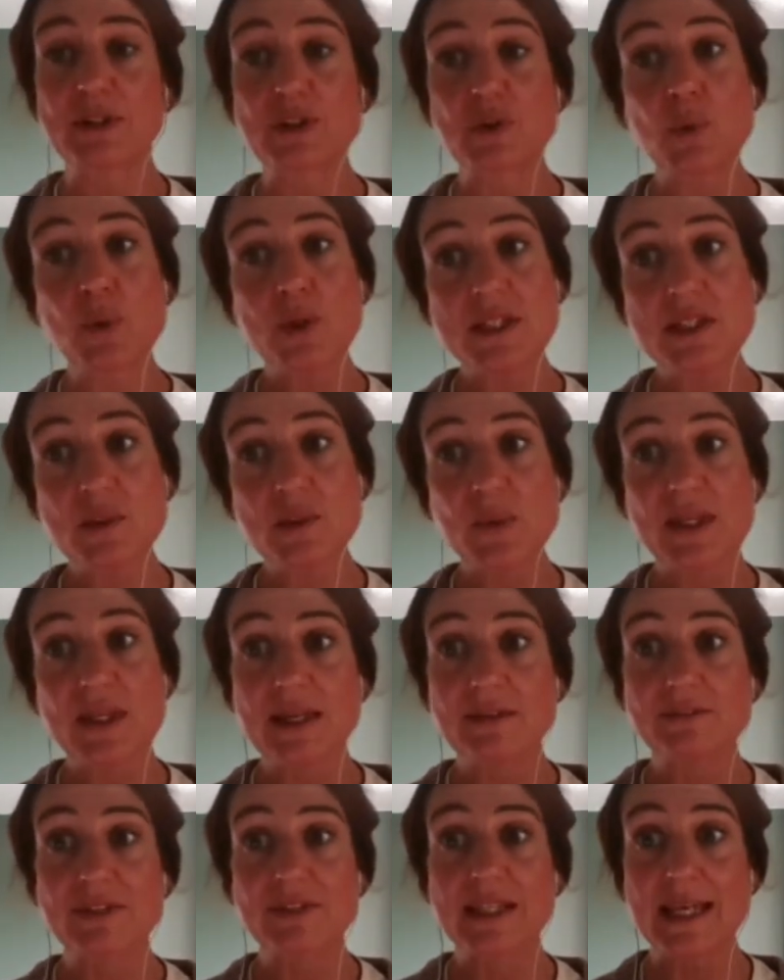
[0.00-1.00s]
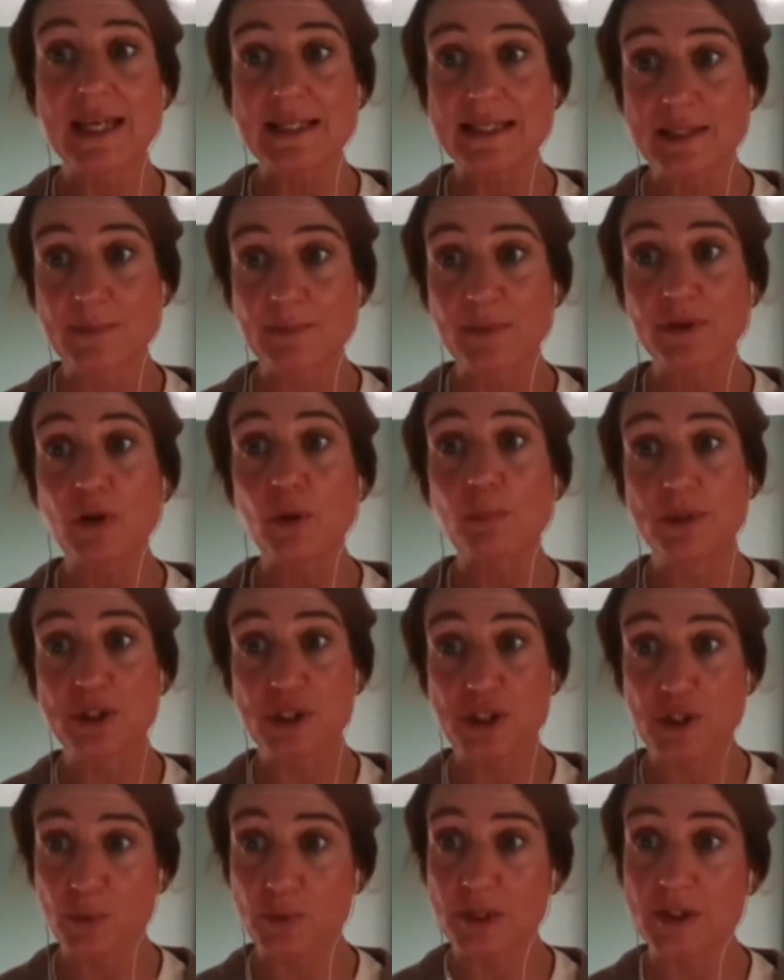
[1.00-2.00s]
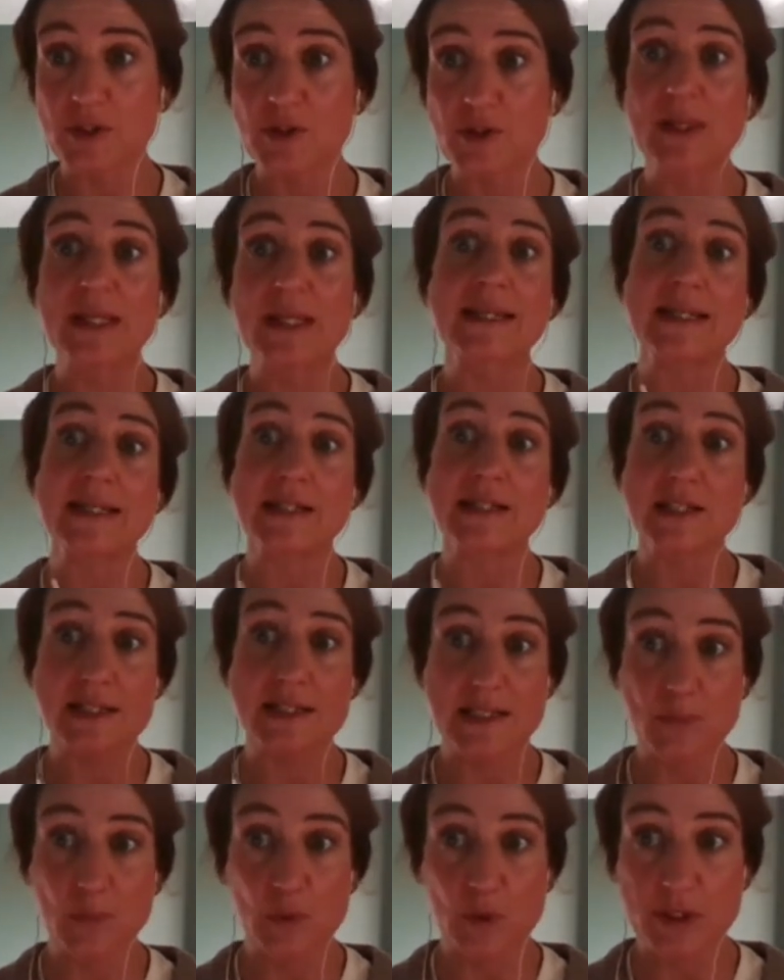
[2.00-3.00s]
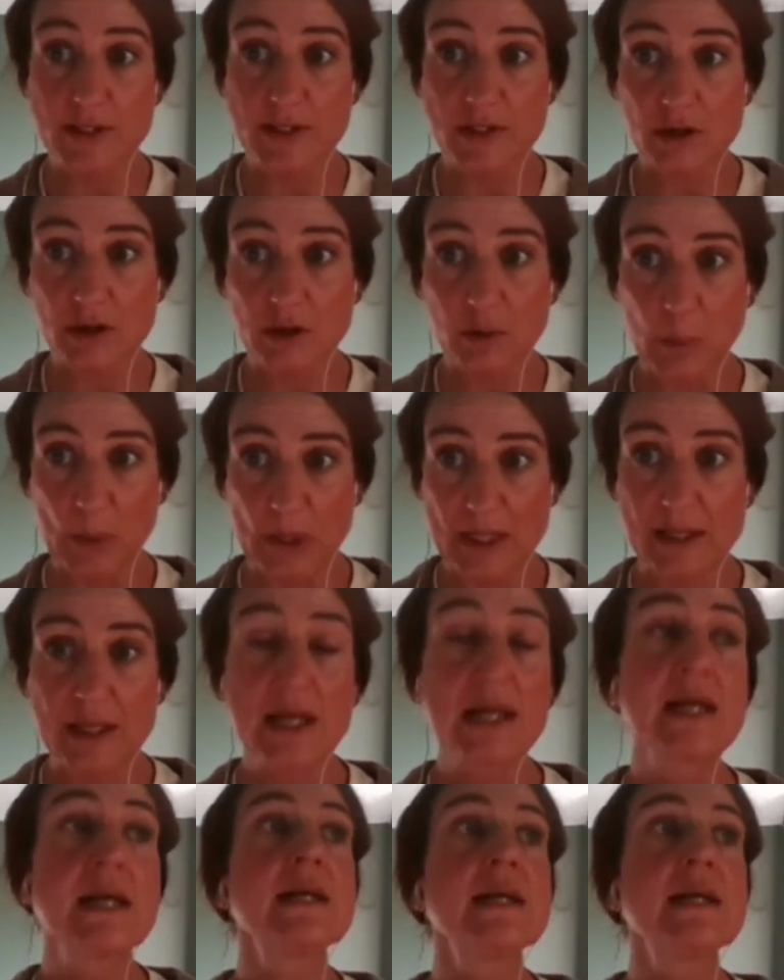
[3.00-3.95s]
But also we gave the customer the opportunity to engage in a small survey.